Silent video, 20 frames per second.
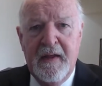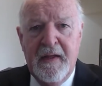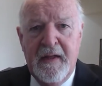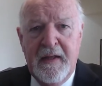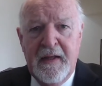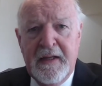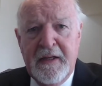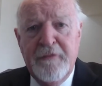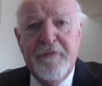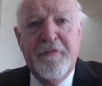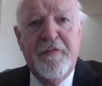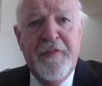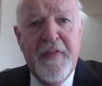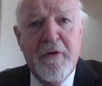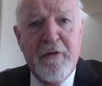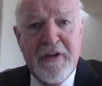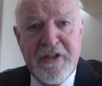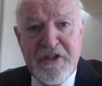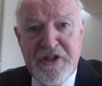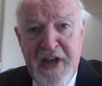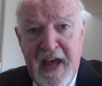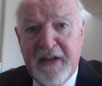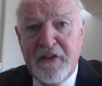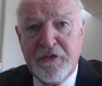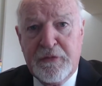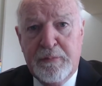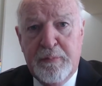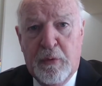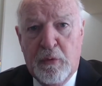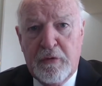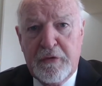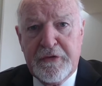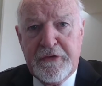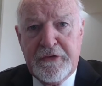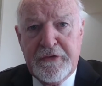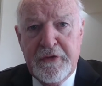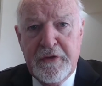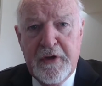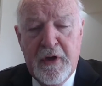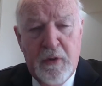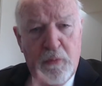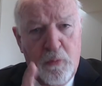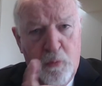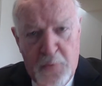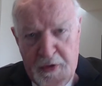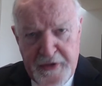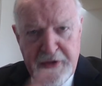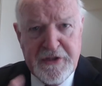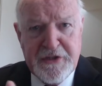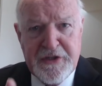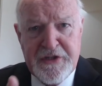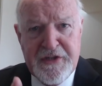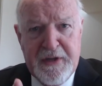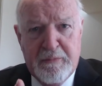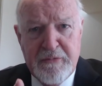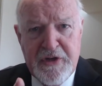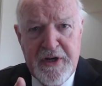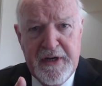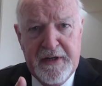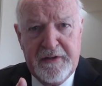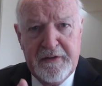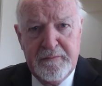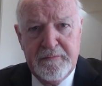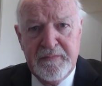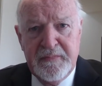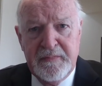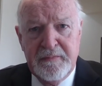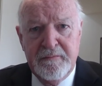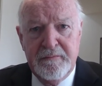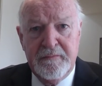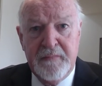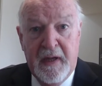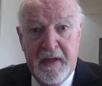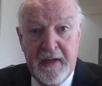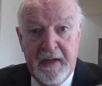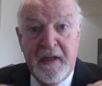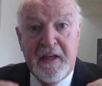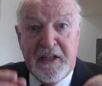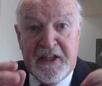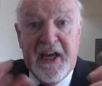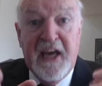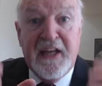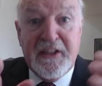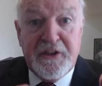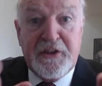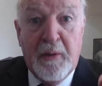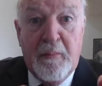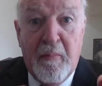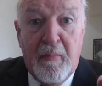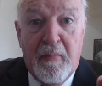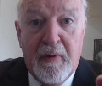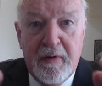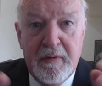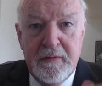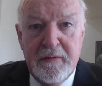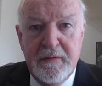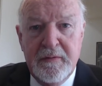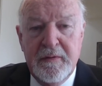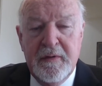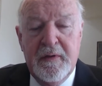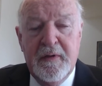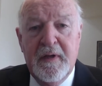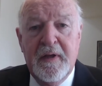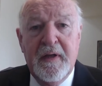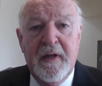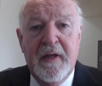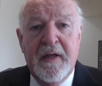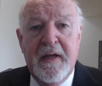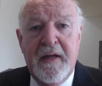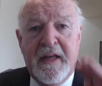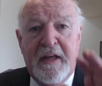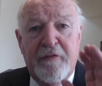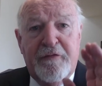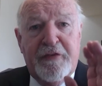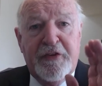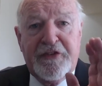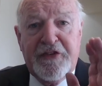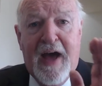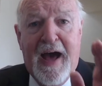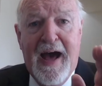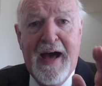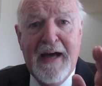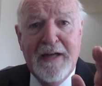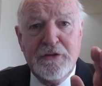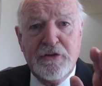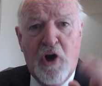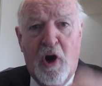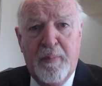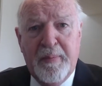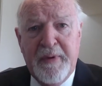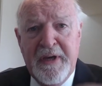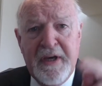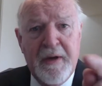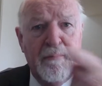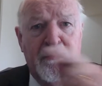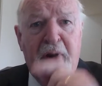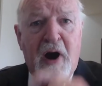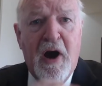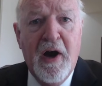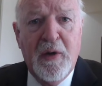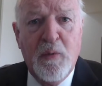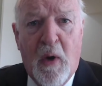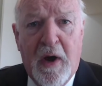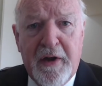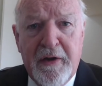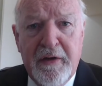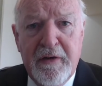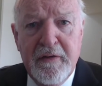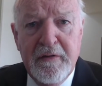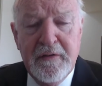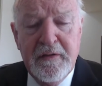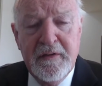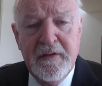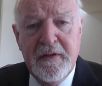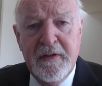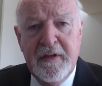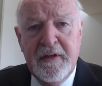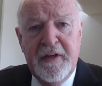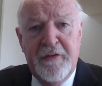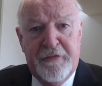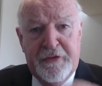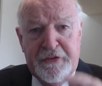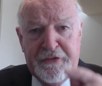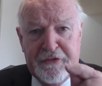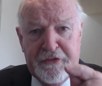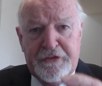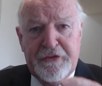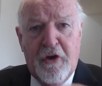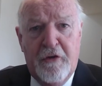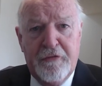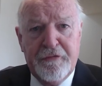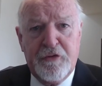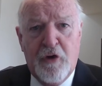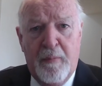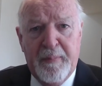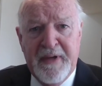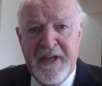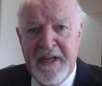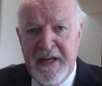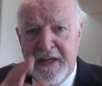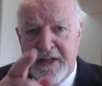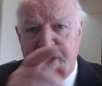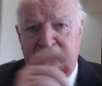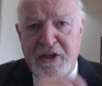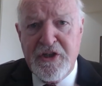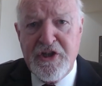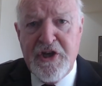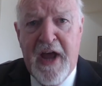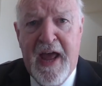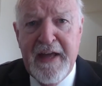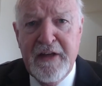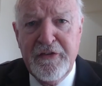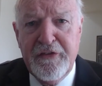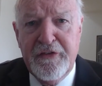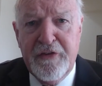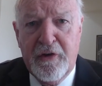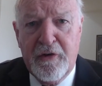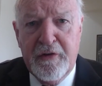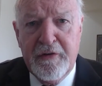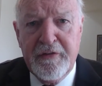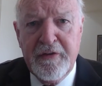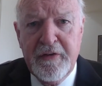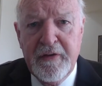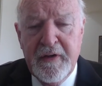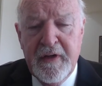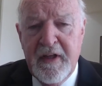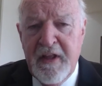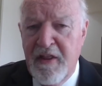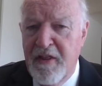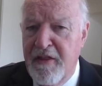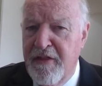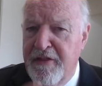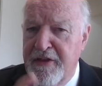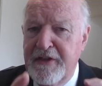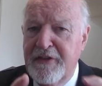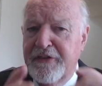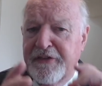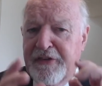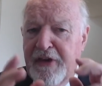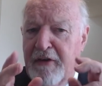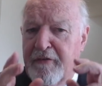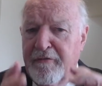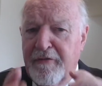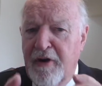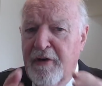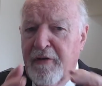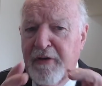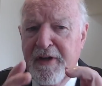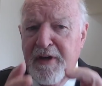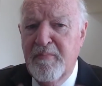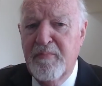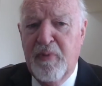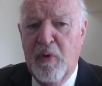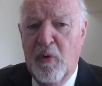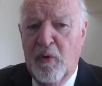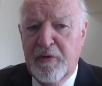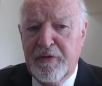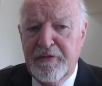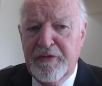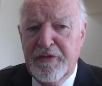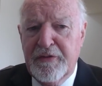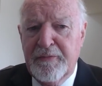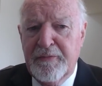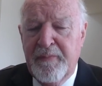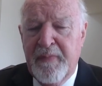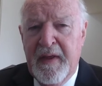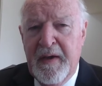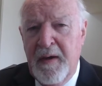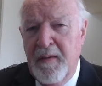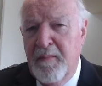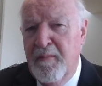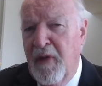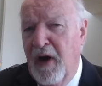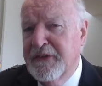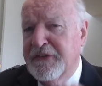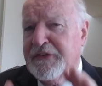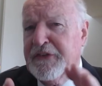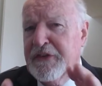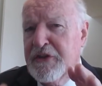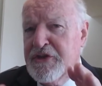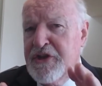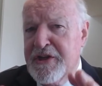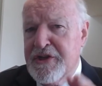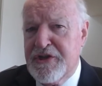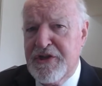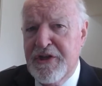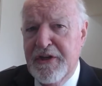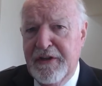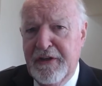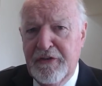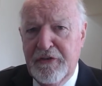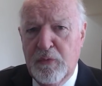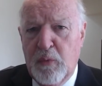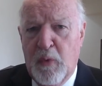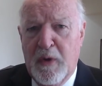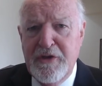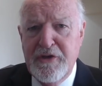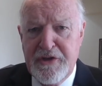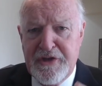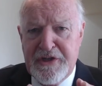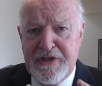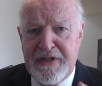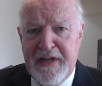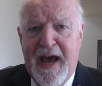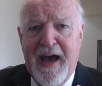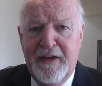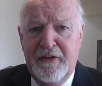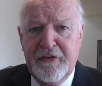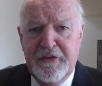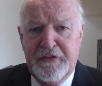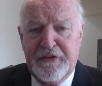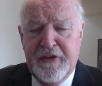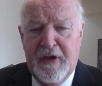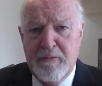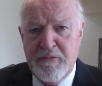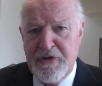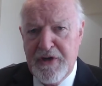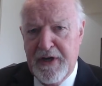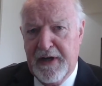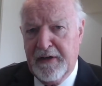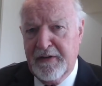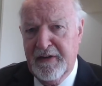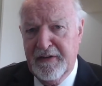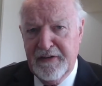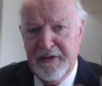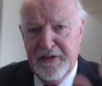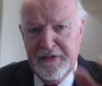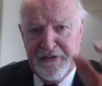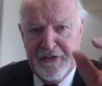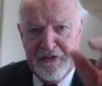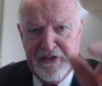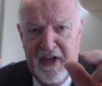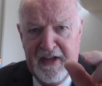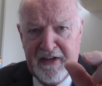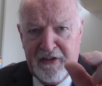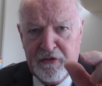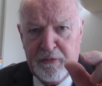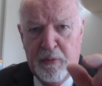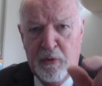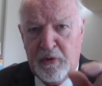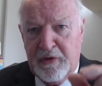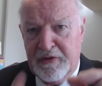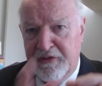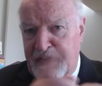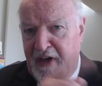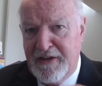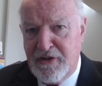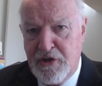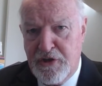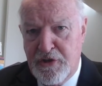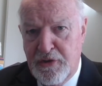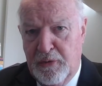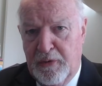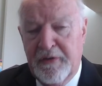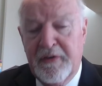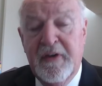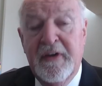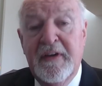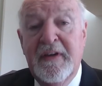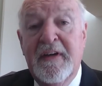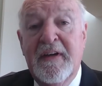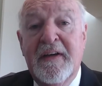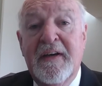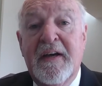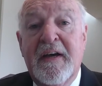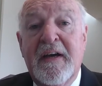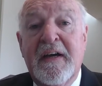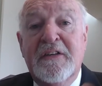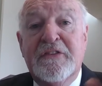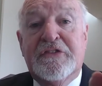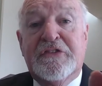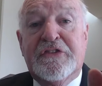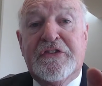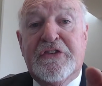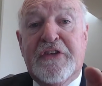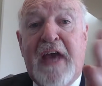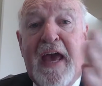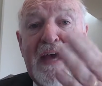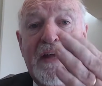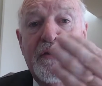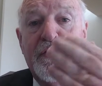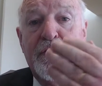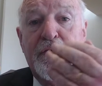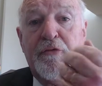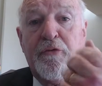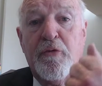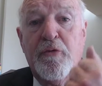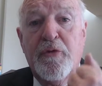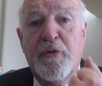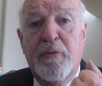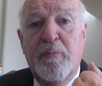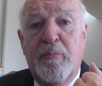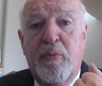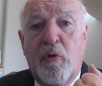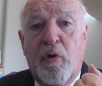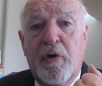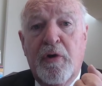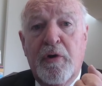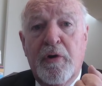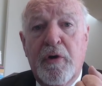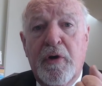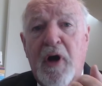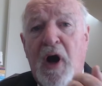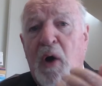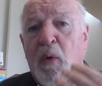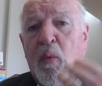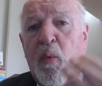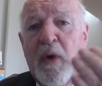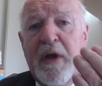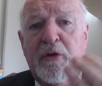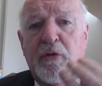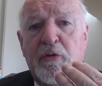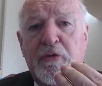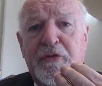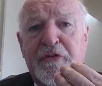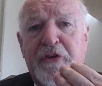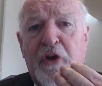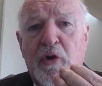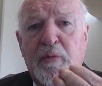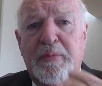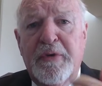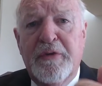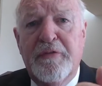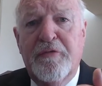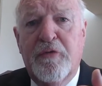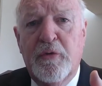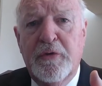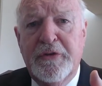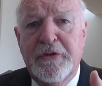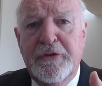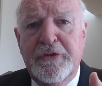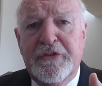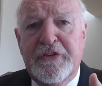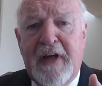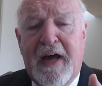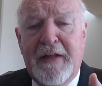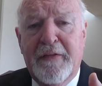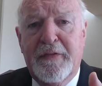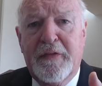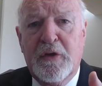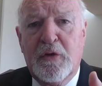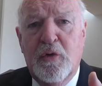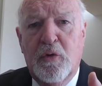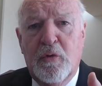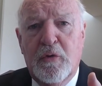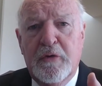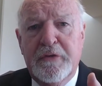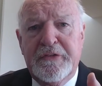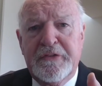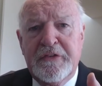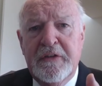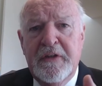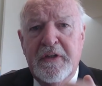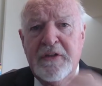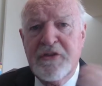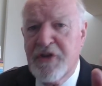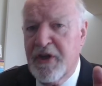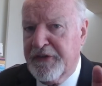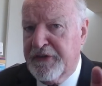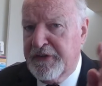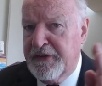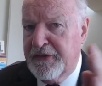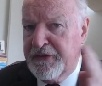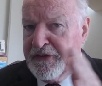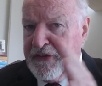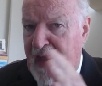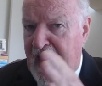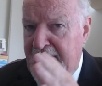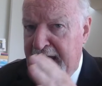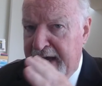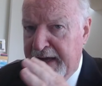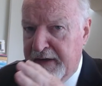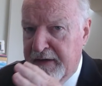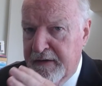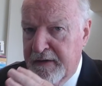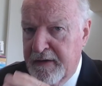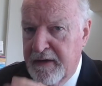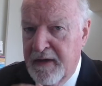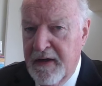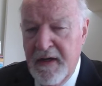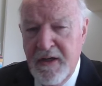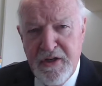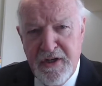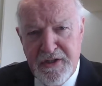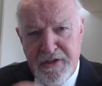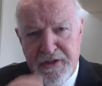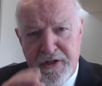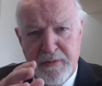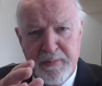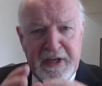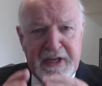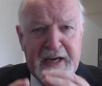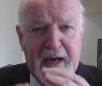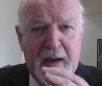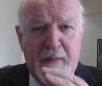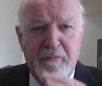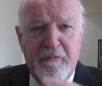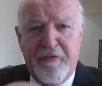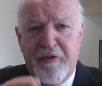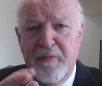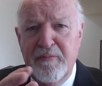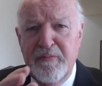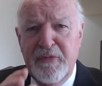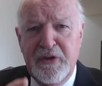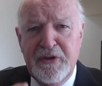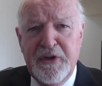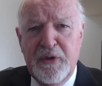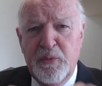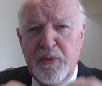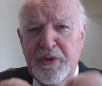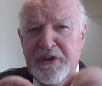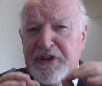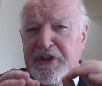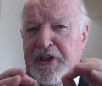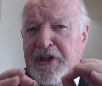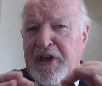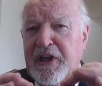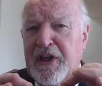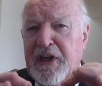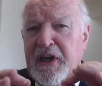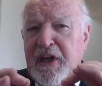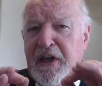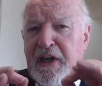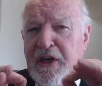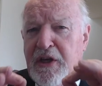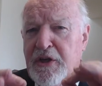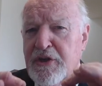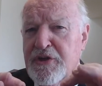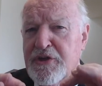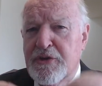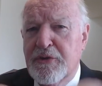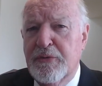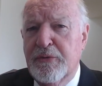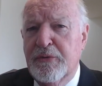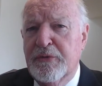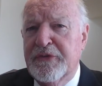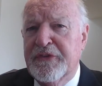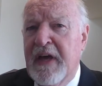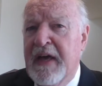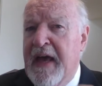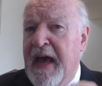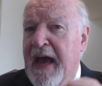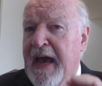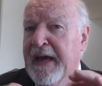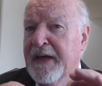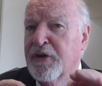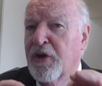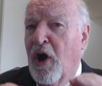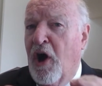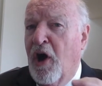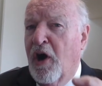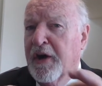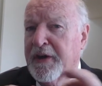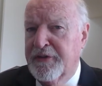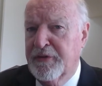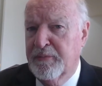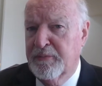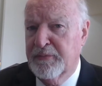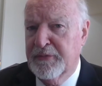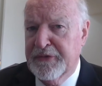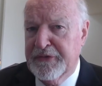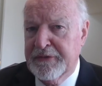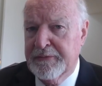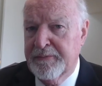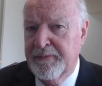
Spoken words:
If there are textbooks with each subject, get them. If it's a hard copy, buy one. If it's a soft copy, get your hands on it. These are very important. My suggestion is when you start a subject and there's a textbook attached to it, scan through the book a week or so before you start the course. Just a scan, just to become familiar with the key issues and items.